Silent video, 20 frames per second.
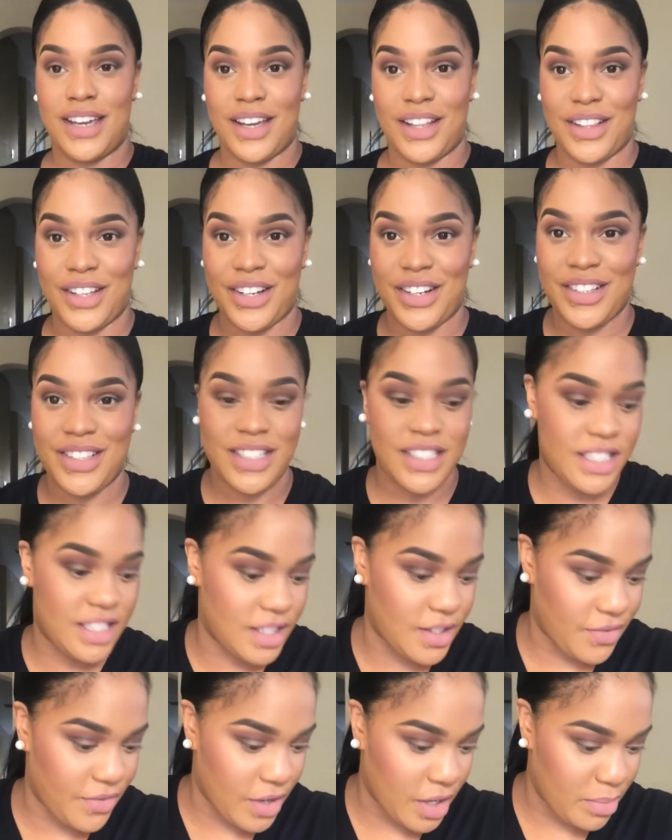color. This
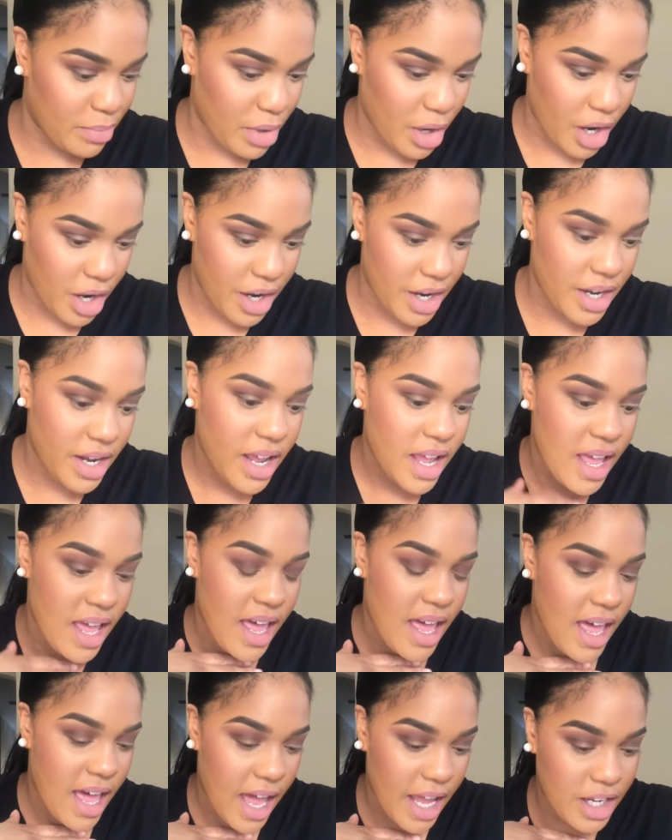is the fun part.
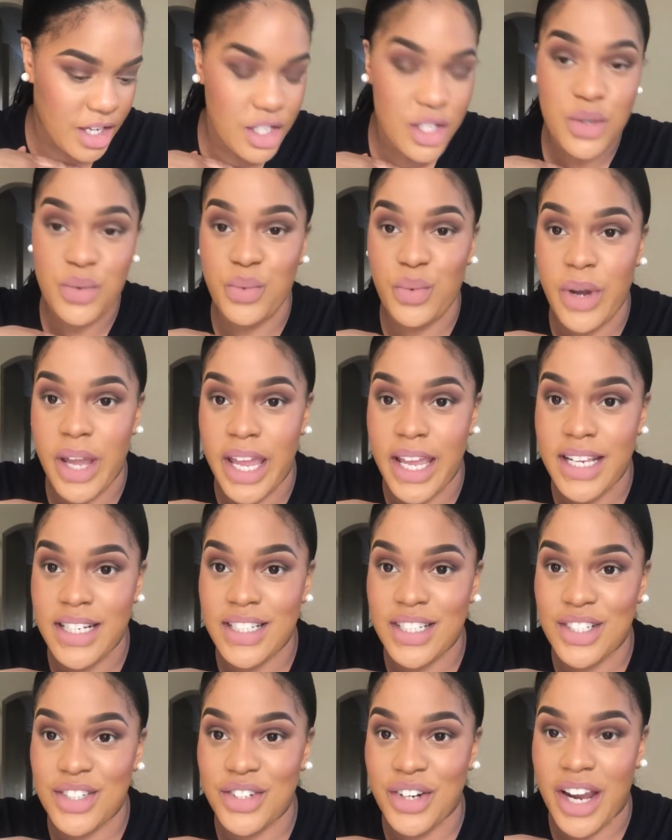I couldn't
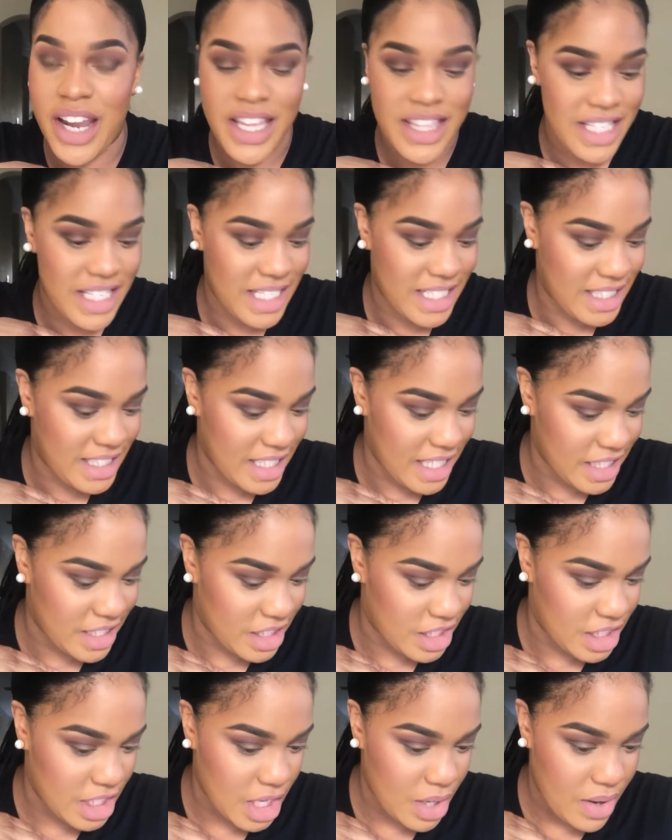wait to try this,
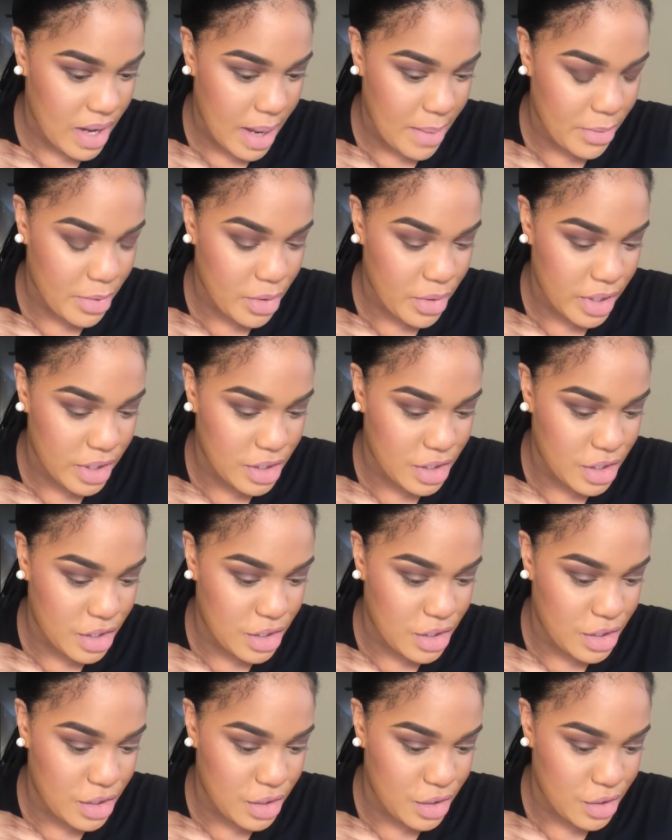and so I'm going to
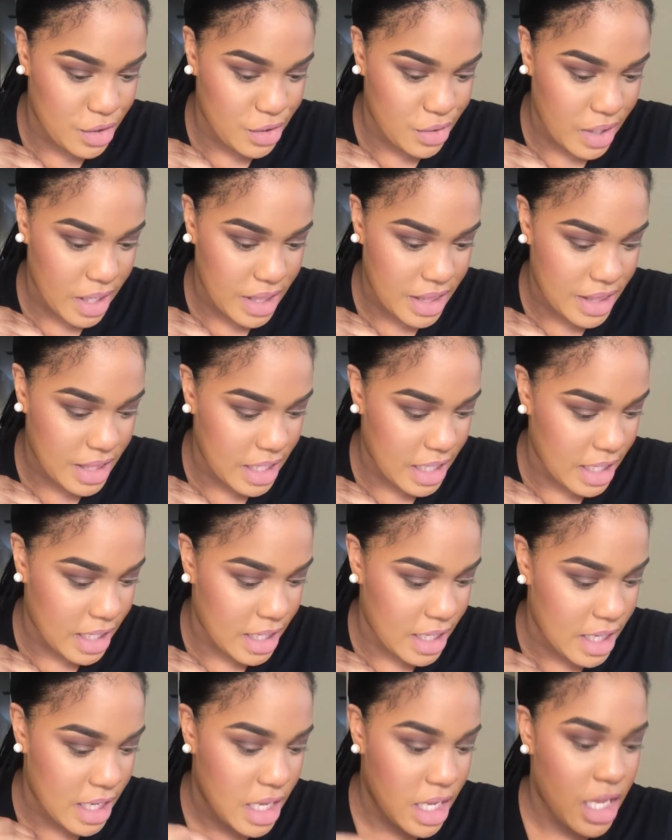do, I
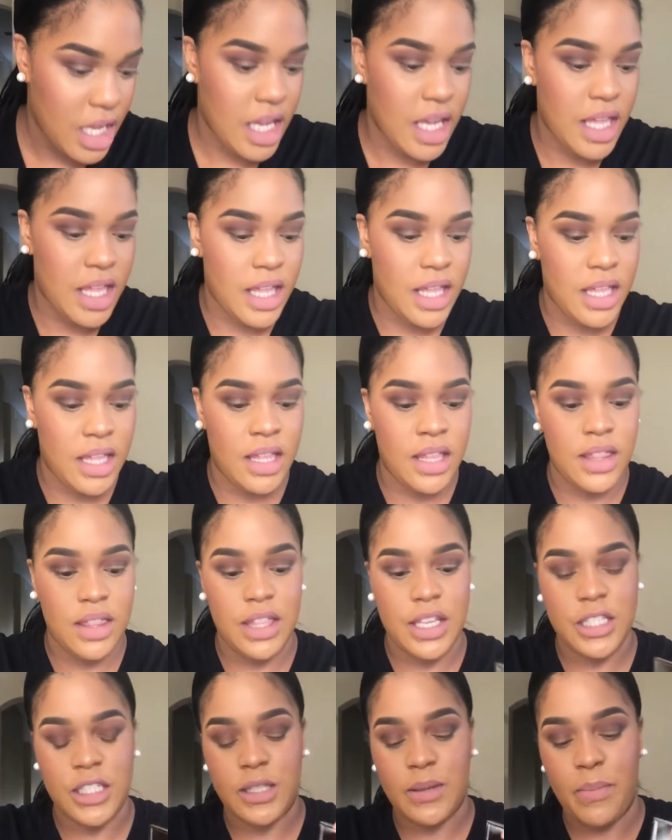think,
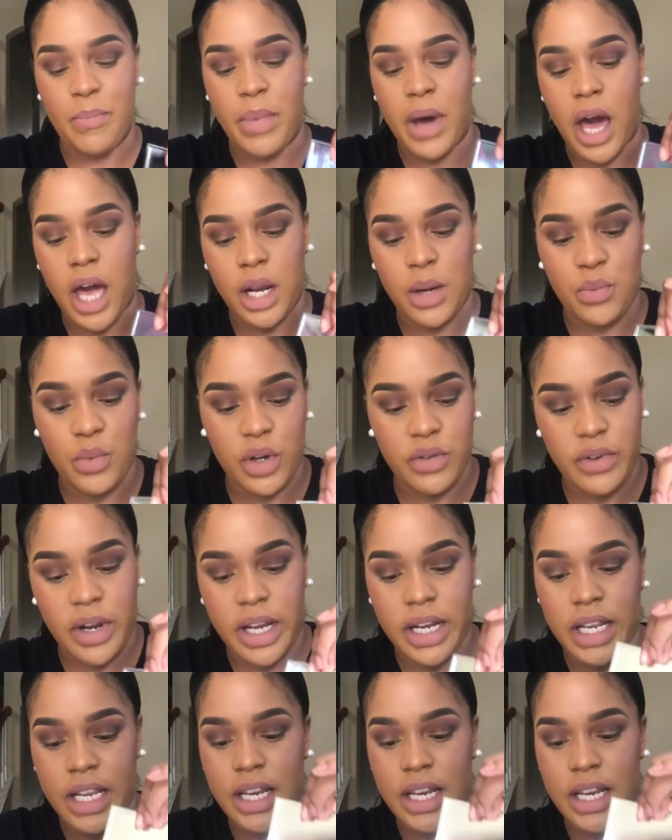this bottom one right